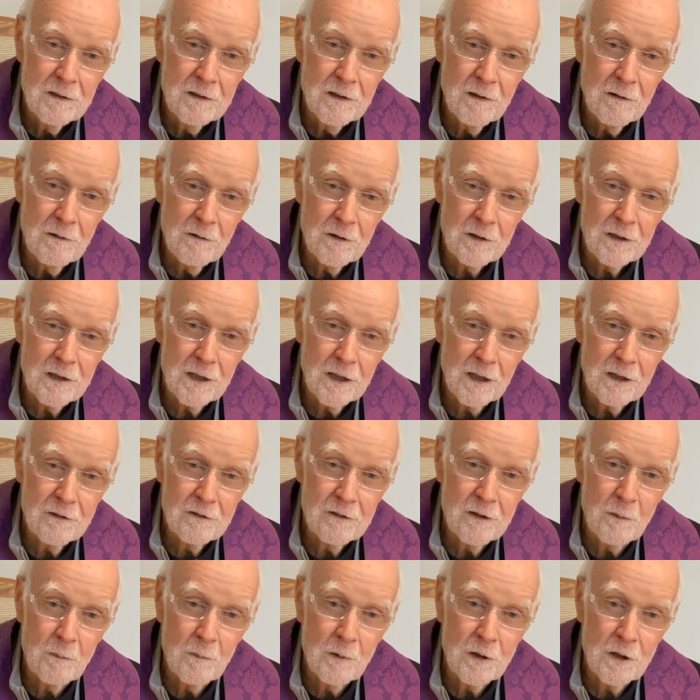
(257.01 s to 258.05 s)
They're looking at
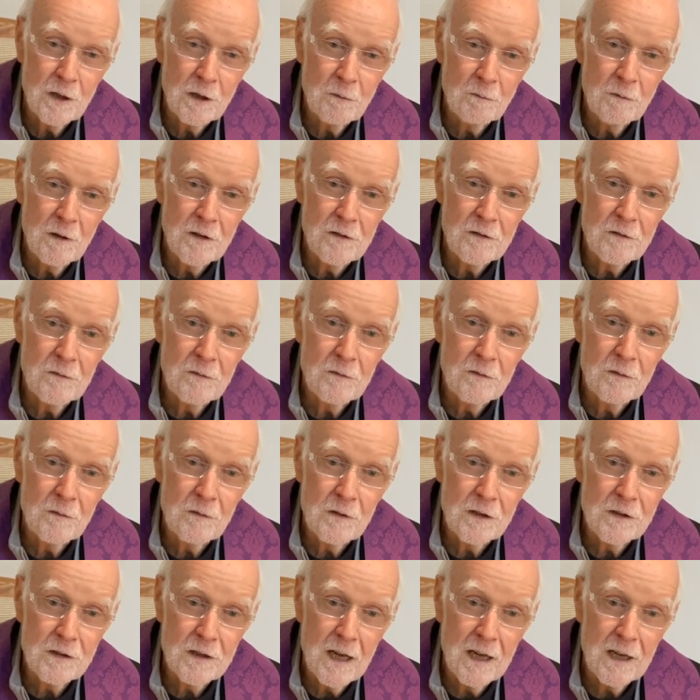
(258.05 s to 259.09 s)
somebody risen from
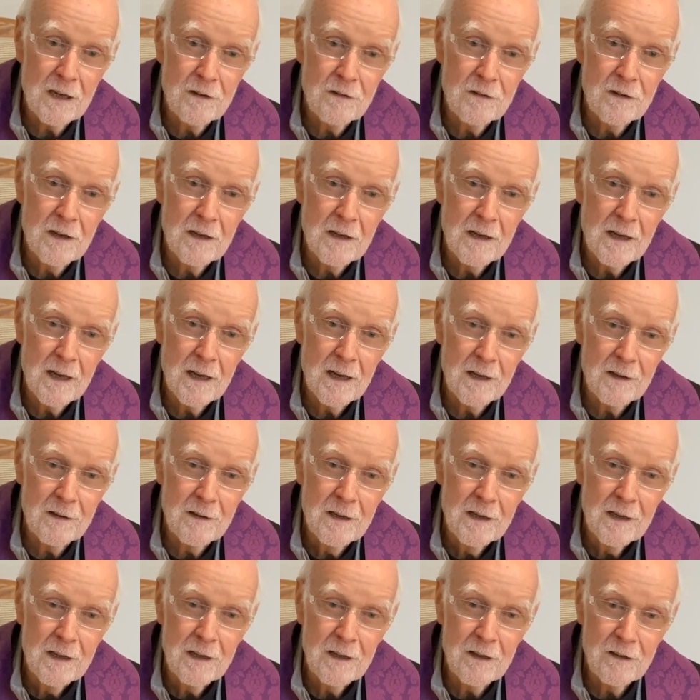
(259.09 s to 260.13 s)
the dead,
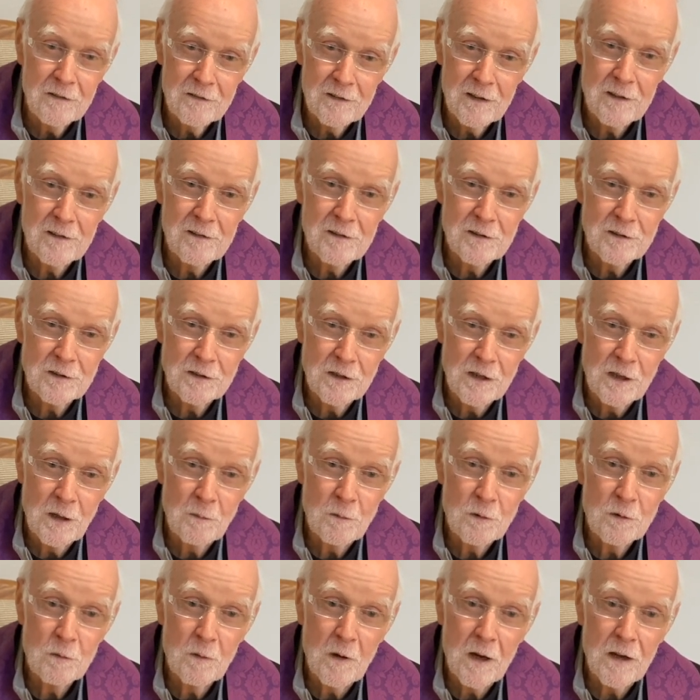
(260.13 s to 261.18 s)
and he says it to
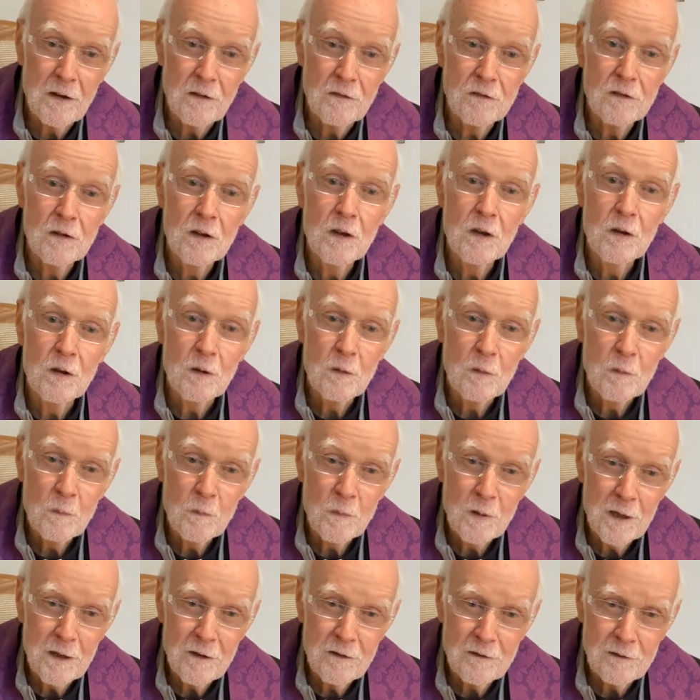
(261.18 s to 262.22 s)
them twice
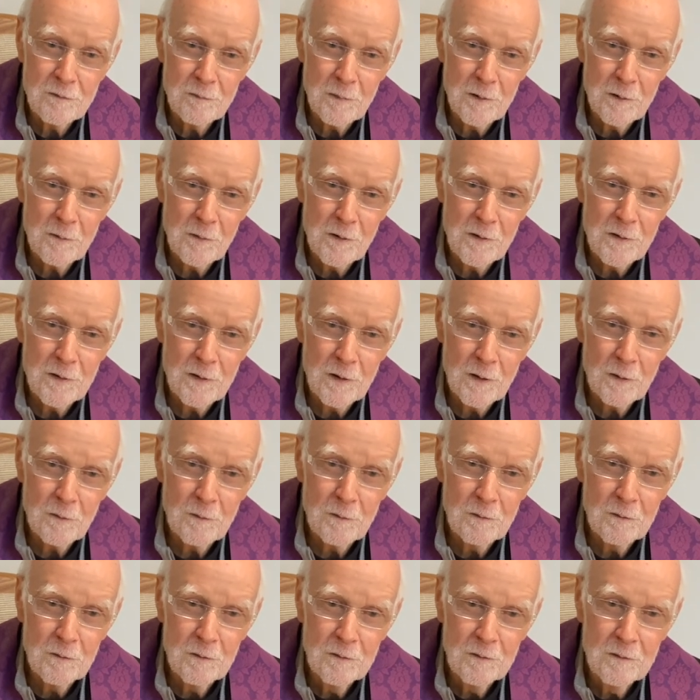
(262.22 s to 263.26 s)
Peace be with
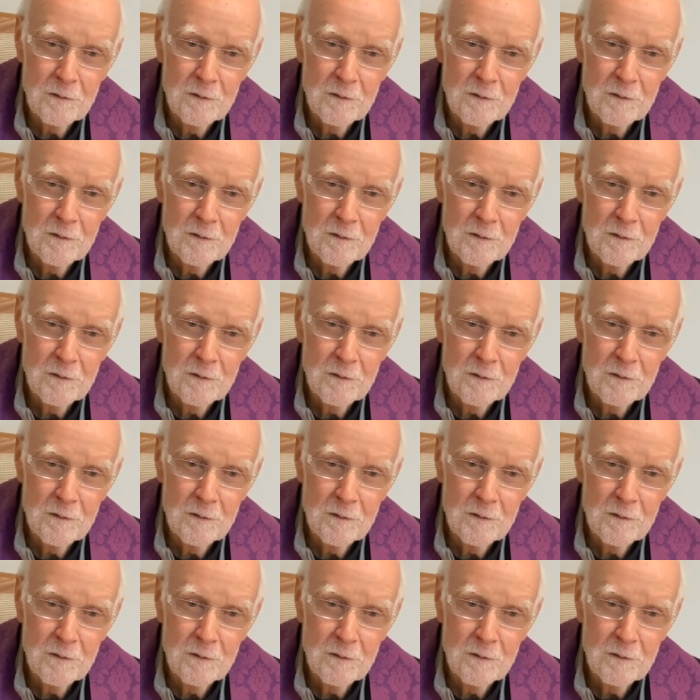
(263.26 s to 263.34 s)
you.